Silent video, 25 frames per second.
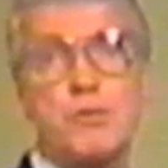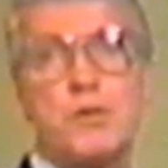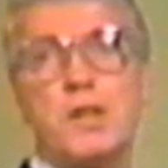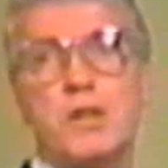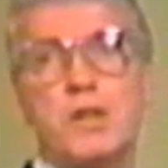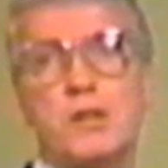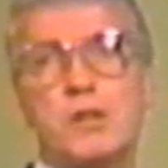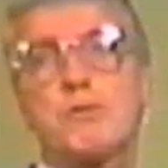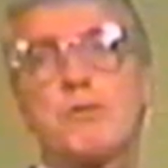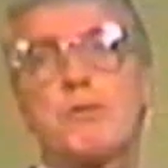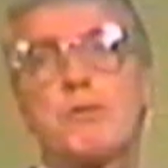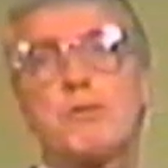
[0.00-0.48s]
in
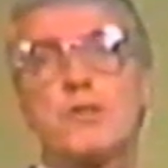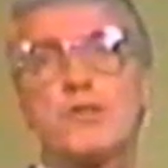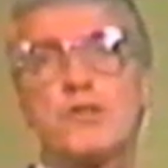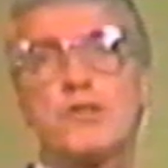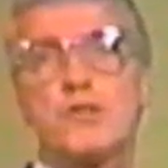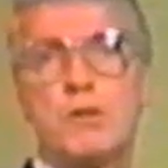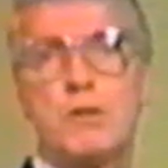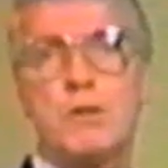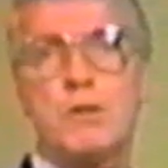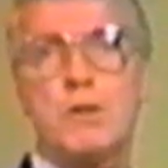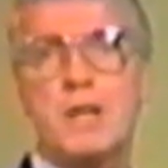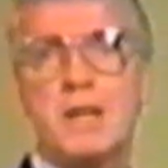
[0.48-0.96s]
a
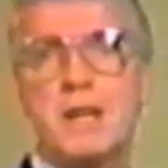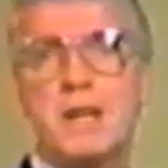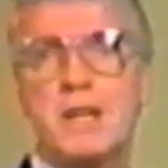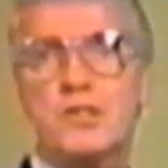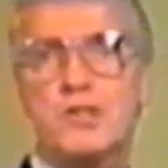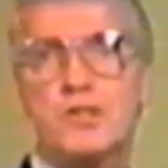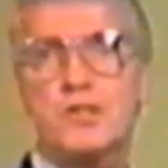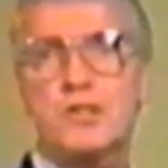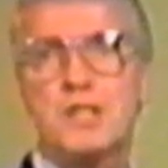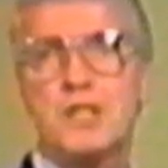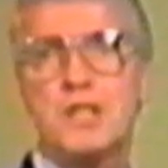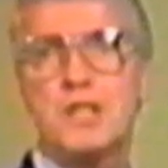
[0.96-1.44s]
traditional glass
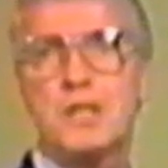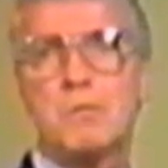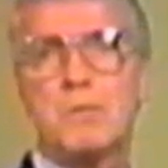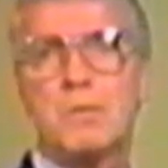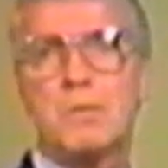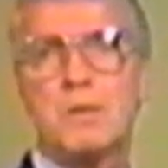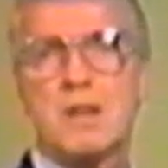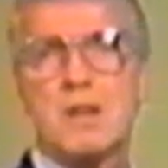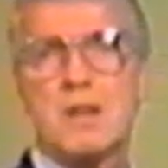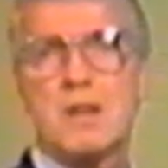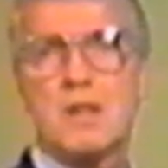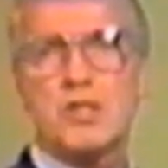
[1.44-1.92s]
theme,
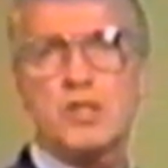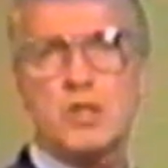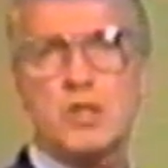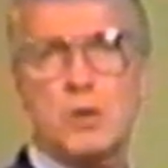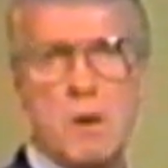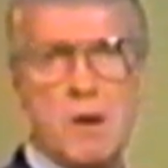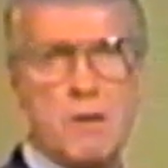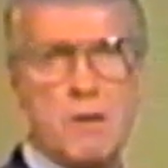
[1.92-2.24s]
so I